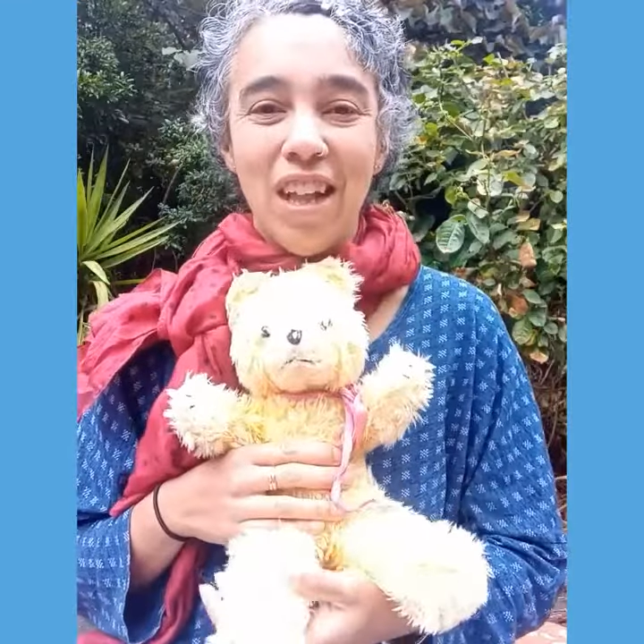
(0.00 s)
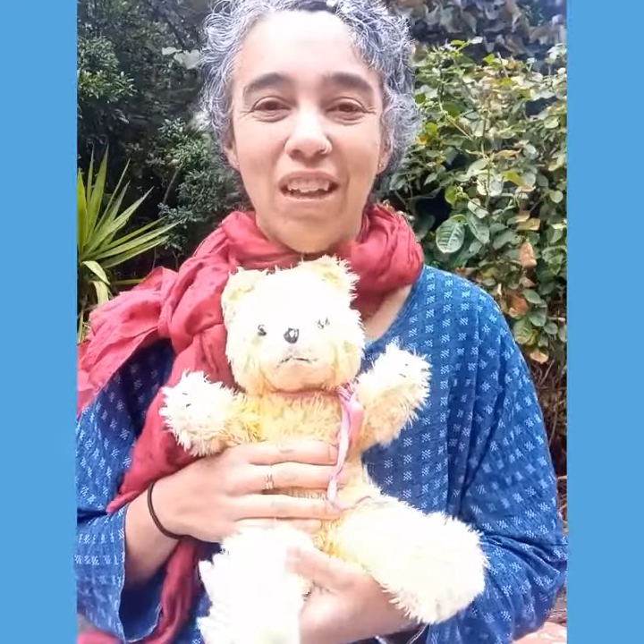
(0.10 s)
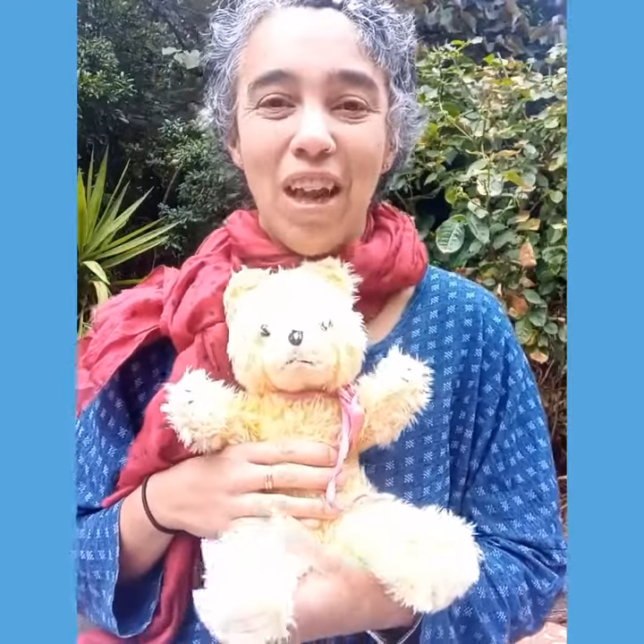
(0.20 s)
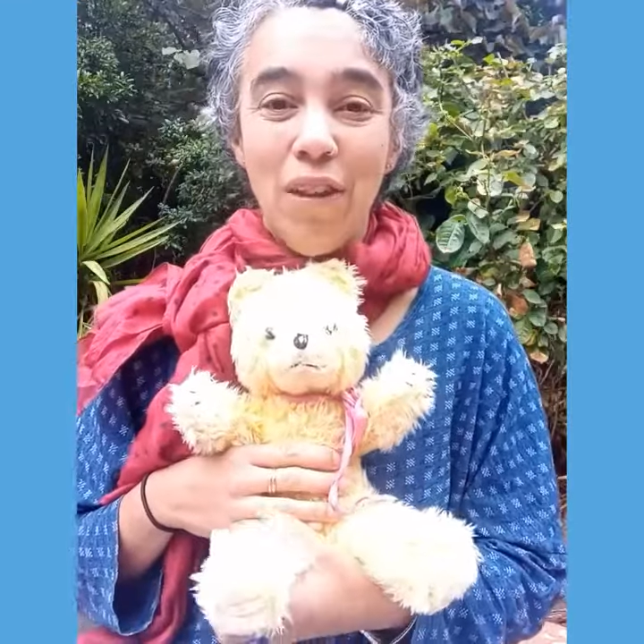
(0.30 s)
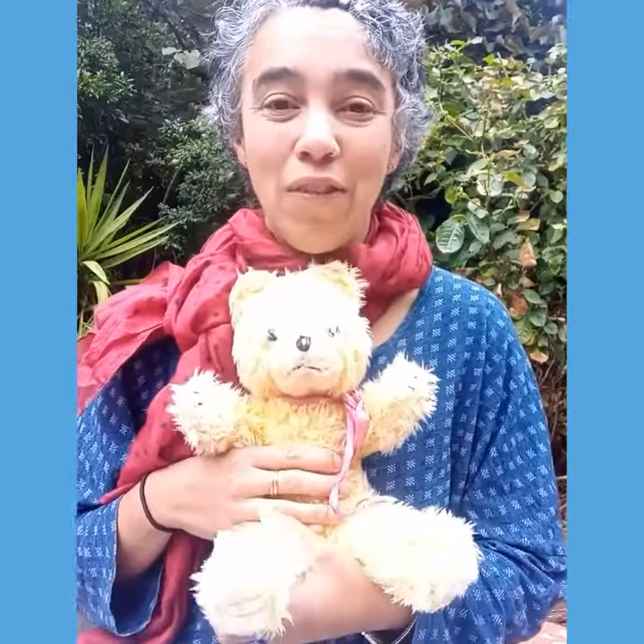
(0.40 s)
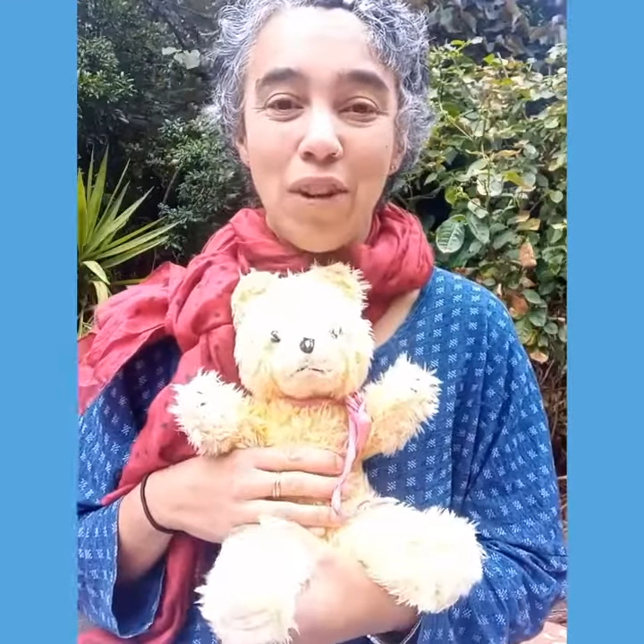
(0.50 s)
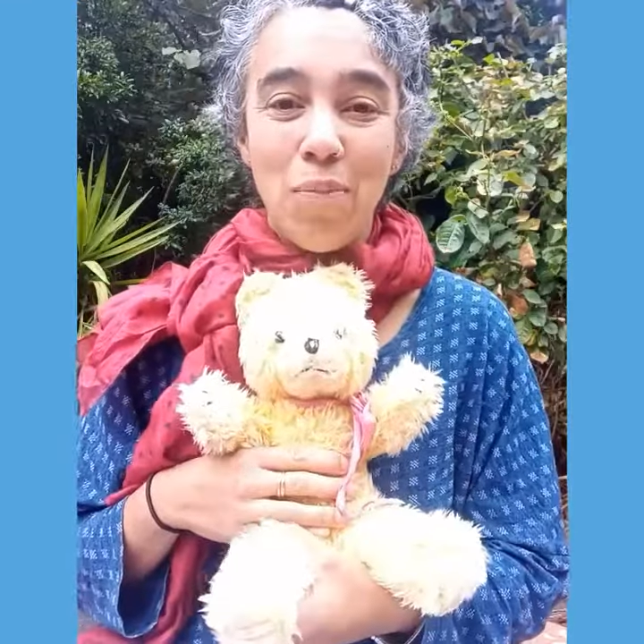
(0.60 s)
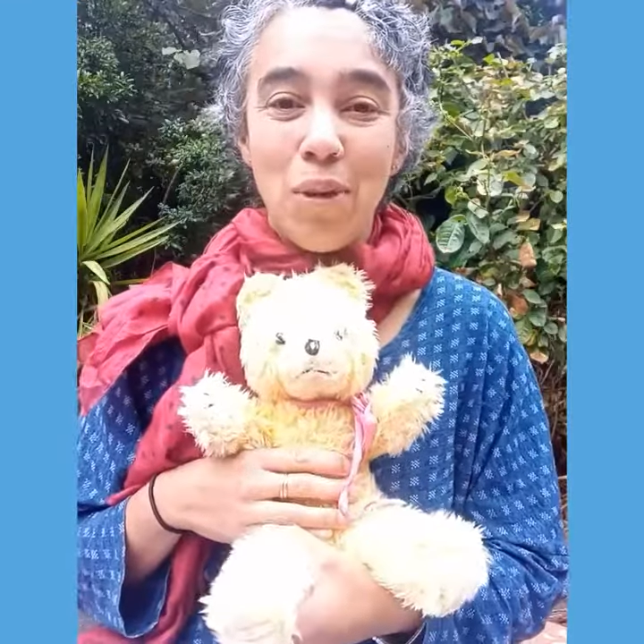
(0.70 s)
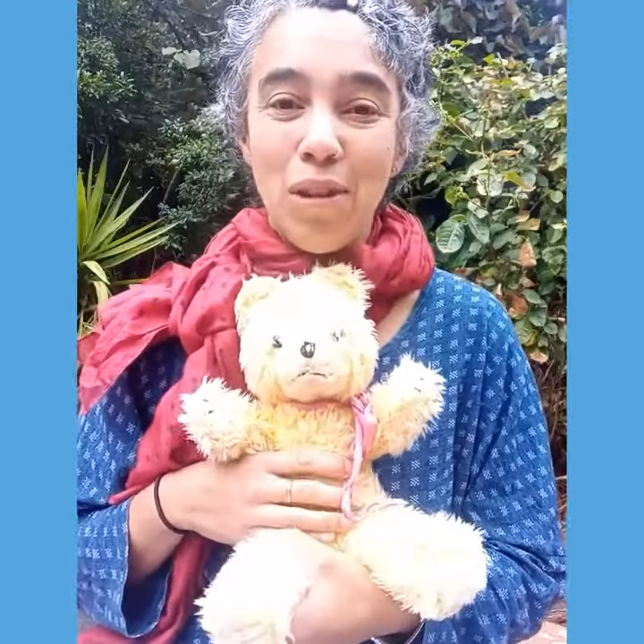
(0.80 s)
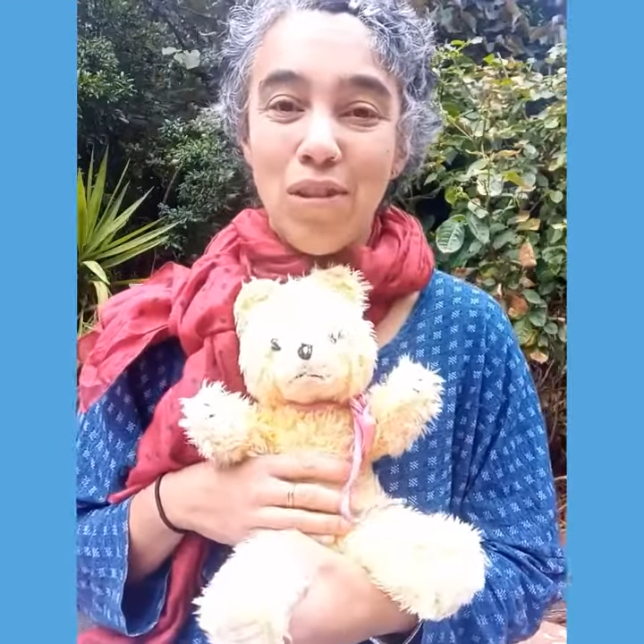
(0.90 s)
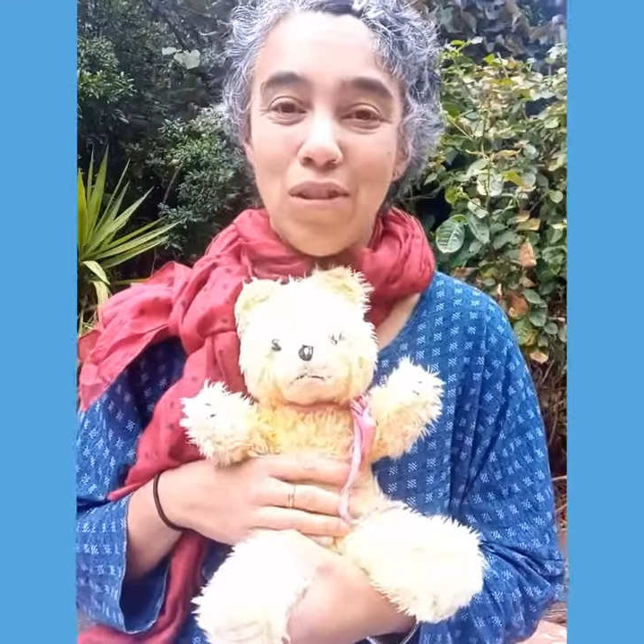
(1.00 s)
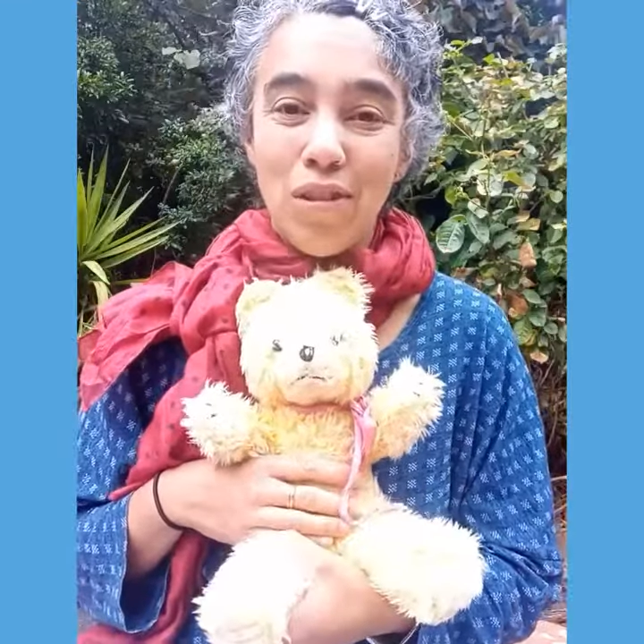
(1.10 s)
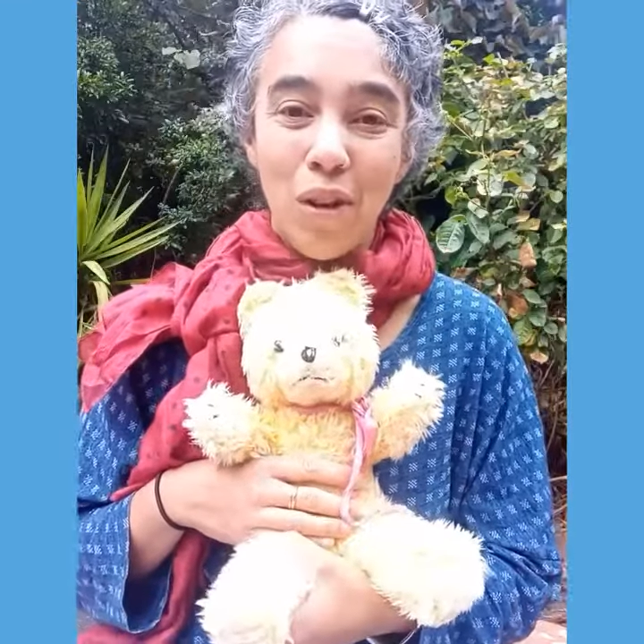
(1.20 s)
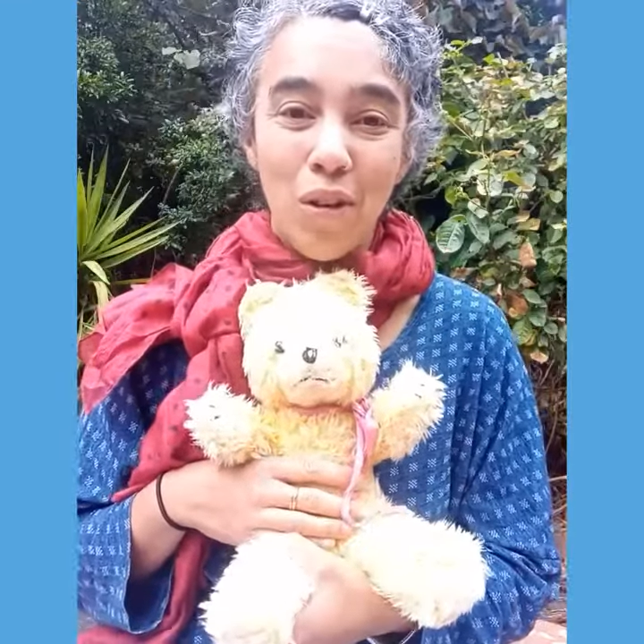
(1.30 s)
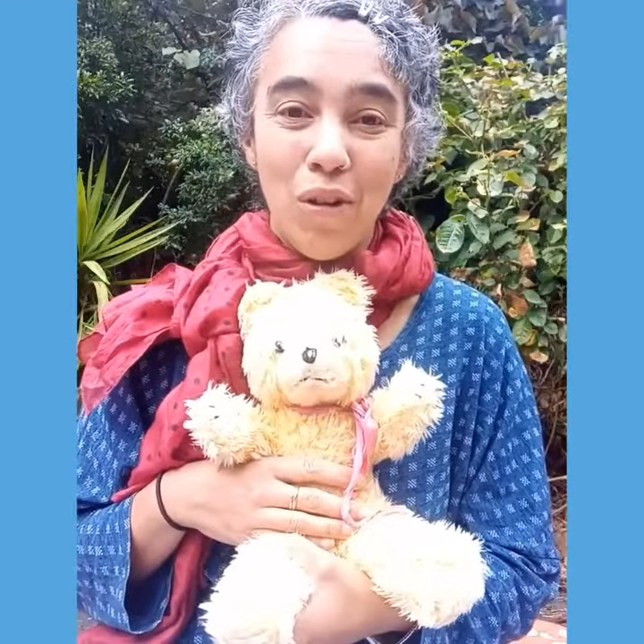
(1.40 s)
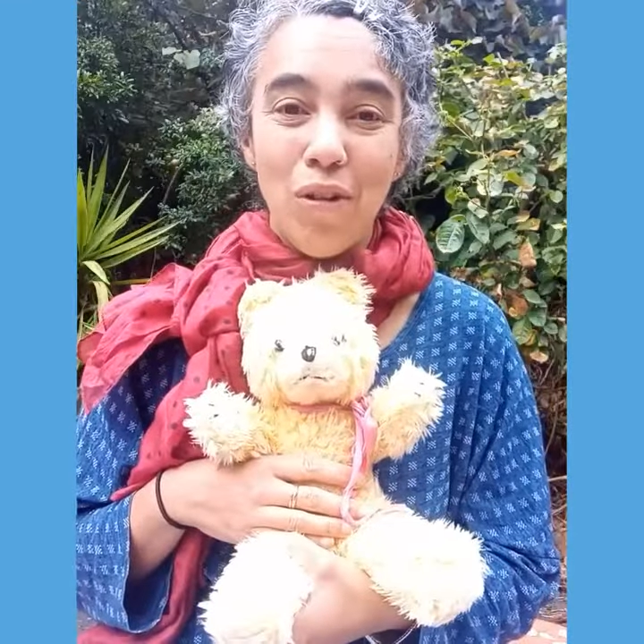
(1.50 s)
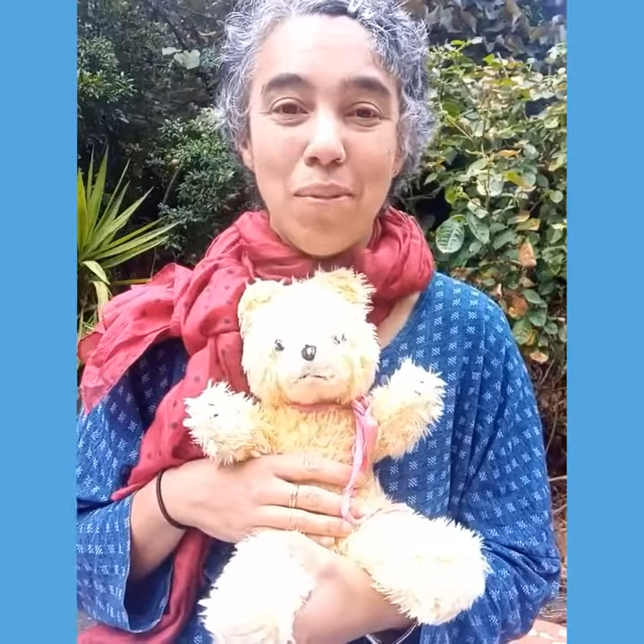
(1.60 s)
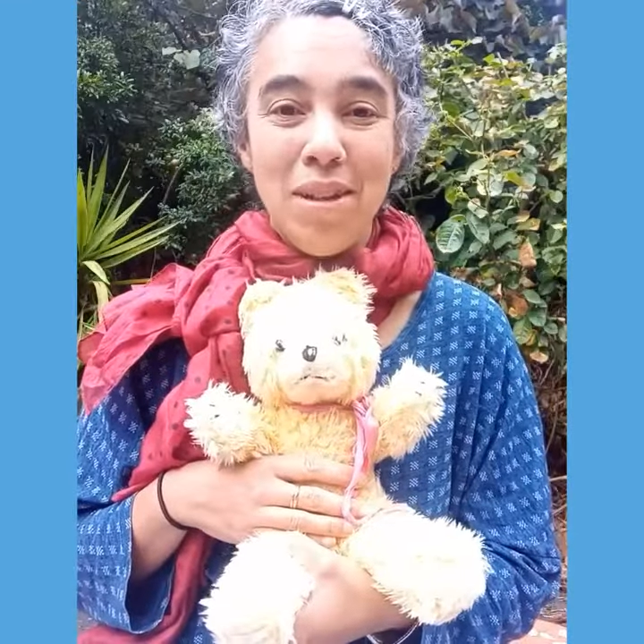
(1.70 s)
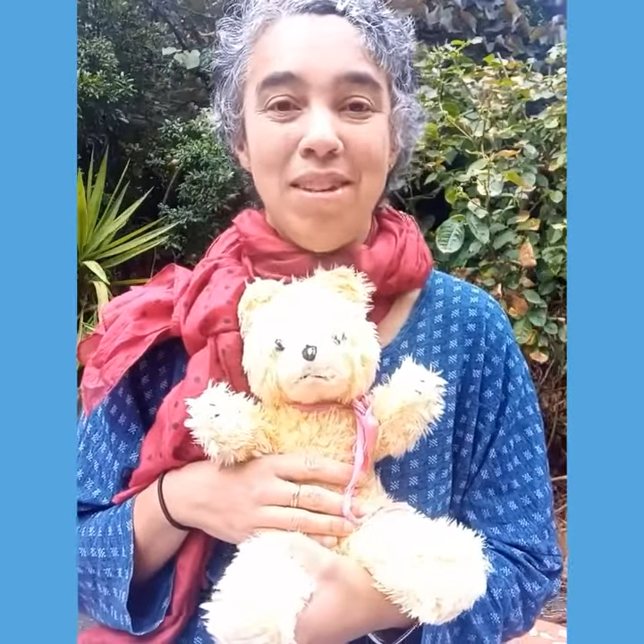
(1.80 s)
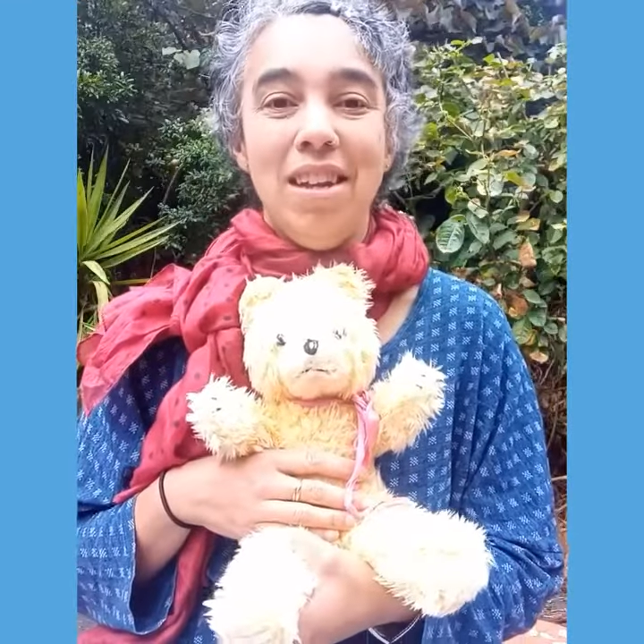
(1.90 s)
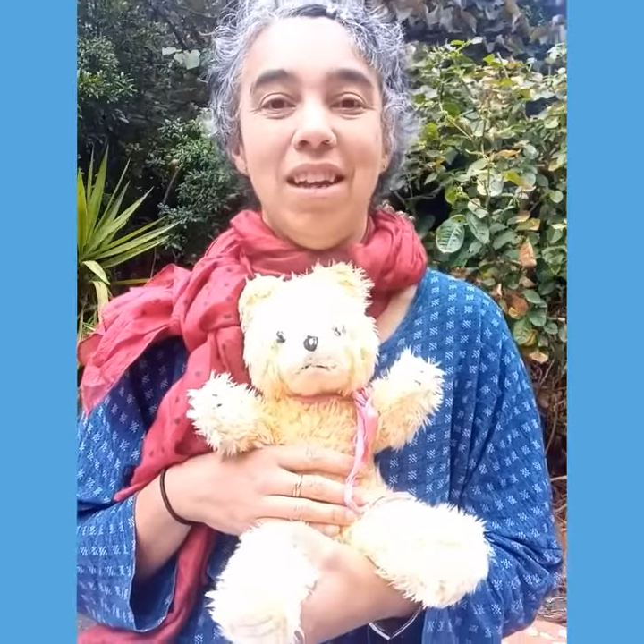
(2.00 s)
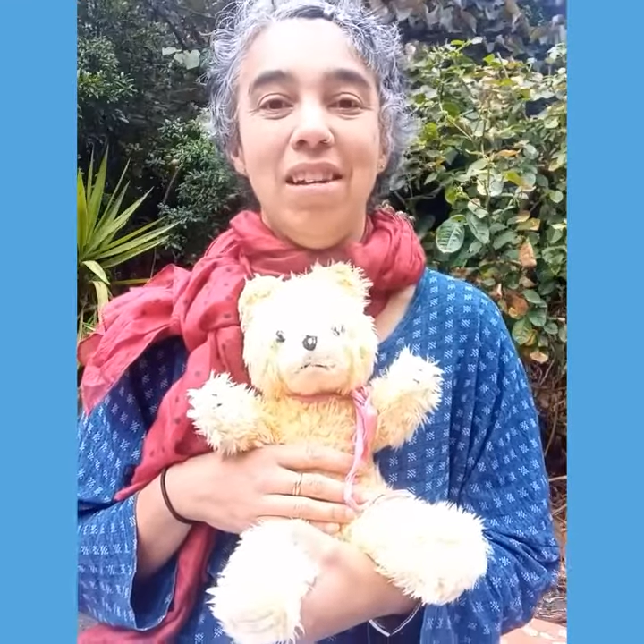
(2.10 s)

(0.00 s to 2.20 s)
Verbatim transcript: that life can be so busy